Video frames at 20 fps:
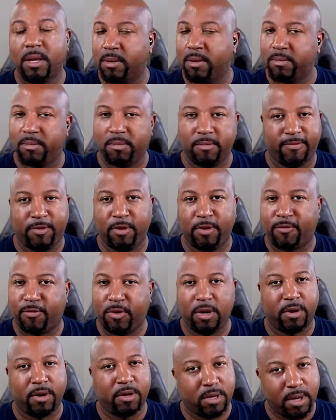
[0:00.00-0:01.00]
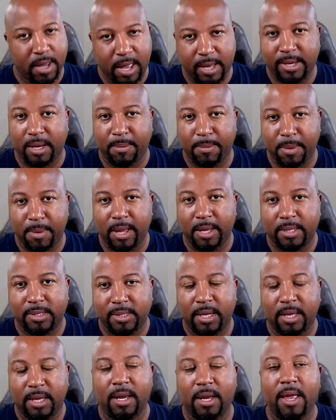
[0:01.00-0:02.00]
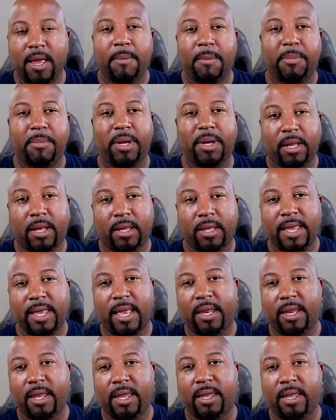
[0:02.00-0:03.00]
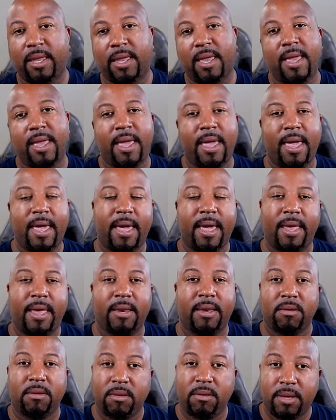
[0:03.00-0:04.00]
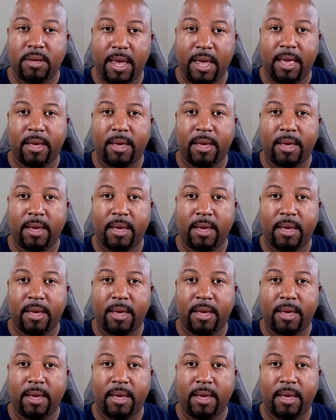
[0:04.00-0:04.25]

feel free to contact me, like I said. But click that link, and yeah.